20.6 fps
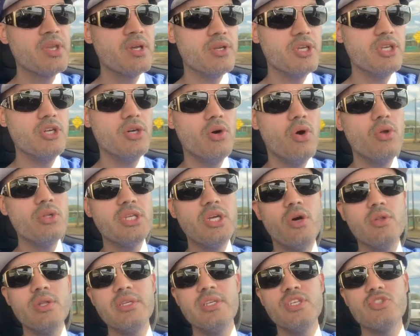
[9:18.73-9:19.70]
You know,
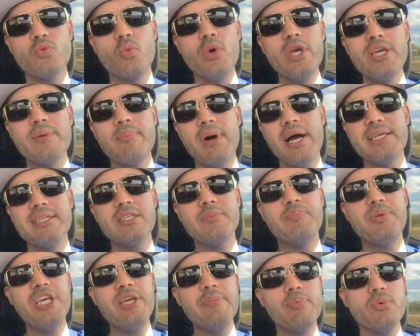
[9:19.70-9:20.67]
only these weak-minded
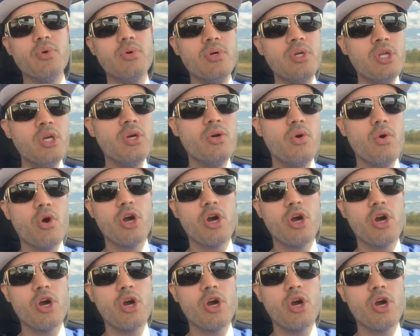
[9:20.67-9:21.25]
people who